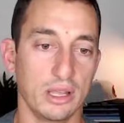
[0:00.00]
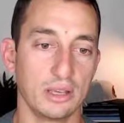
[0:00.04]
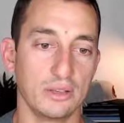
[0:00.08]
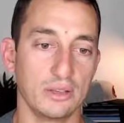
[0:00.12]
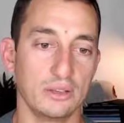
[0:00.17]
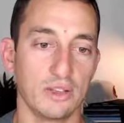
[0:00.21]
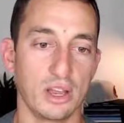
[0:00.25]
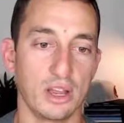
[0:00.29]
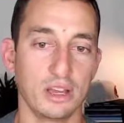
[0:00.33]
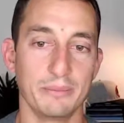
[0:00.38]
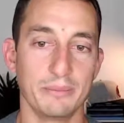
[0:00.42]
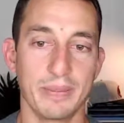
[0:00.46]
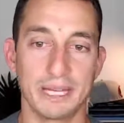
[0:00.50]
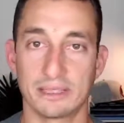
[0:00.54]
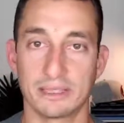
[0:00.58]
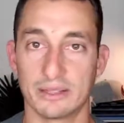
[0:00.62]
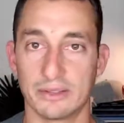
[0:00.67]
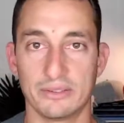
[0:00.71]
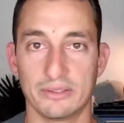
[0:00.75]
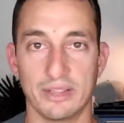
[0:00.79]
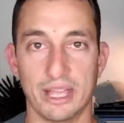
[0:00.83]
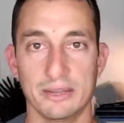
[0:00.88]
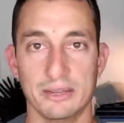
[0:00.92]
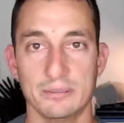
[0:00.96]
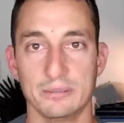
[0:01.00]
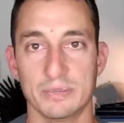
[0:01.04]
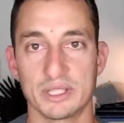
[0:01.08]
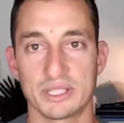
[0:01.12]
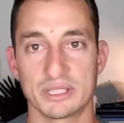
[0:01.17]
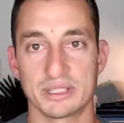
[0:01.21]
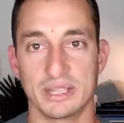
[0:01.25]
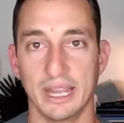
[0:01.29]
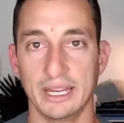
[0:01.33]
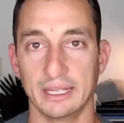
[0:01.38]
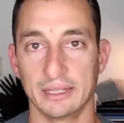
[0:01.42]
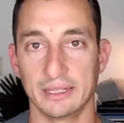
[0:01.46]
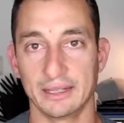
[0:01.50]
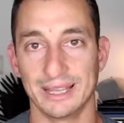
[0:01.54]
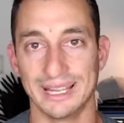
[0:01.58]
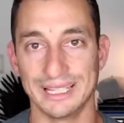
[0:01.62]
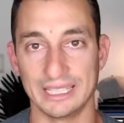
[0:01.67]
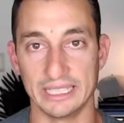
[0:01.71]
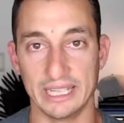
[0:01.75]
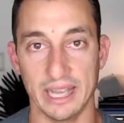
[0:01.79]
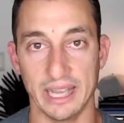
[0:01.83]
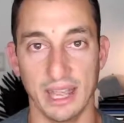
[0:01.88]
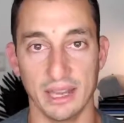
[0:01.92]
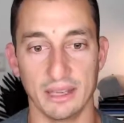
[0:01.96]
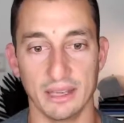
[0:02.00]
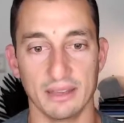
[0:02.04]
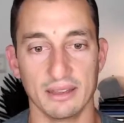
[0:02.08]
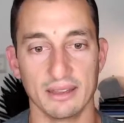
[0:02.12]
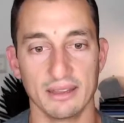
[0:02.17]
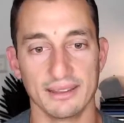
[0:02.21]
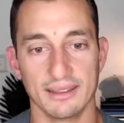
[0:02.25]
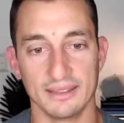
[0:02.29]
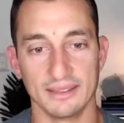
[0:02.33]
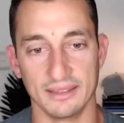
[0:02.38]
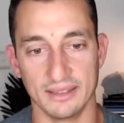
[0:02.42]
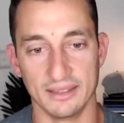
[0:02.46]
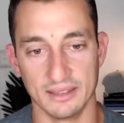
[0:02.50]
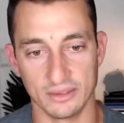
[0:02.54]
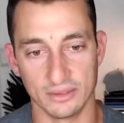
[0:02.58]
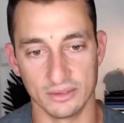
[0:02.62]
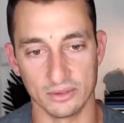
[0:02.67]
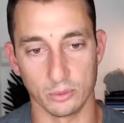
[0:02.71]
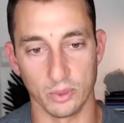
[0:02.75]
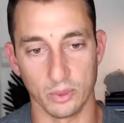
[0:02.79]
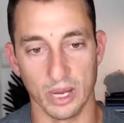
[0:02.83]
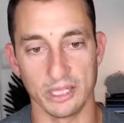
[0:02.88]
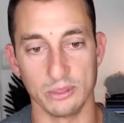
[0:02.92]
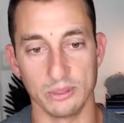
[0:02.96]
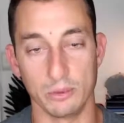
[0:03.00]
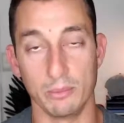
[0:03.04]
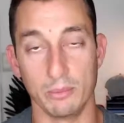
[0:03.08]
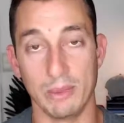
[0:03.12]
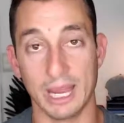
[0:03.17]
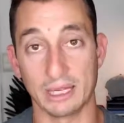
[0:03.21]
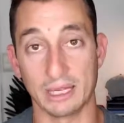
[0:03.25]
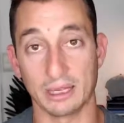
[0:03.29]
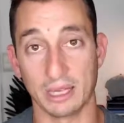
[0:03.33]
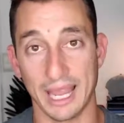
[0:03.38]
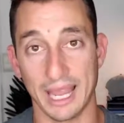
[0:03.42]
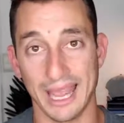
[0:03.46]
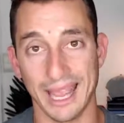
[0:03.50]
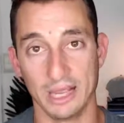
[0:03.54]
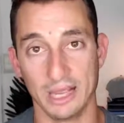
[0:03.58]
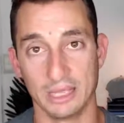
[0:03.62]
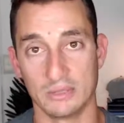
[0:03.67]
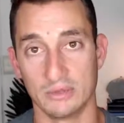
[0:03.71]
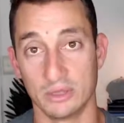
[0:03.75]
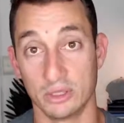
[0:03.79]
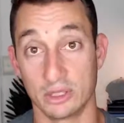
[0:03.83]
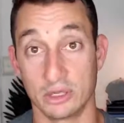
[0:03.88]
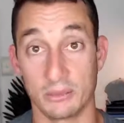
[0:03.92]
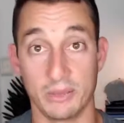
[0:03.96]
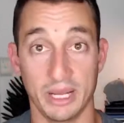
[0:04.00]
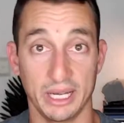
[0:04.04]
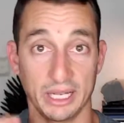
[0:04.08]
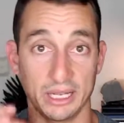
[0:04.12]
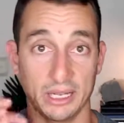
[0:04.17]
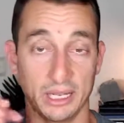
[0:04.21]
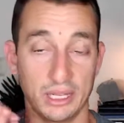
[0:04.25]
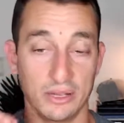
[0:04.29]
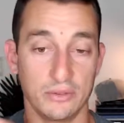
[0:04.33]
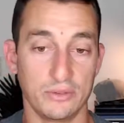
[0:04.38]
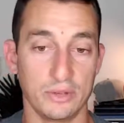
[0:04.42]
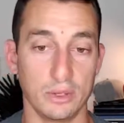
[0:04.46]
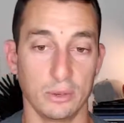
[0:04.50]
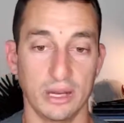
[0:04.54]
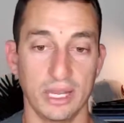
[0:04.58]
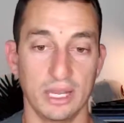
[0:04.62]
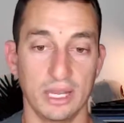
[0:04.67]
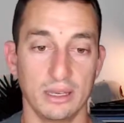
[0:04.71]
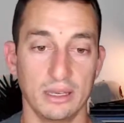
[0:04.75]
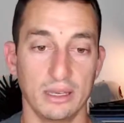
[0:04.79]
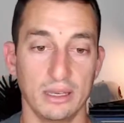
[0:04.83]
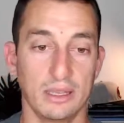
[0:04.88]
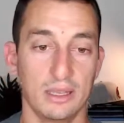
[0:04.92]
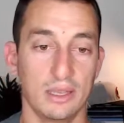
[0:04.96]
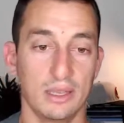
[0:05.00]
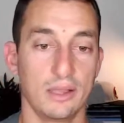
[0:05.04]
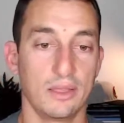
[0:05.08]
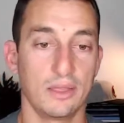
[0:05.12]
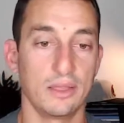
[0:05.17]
Don't make the same mistake again. This is where you'll make a hell of a lot of money if you're in the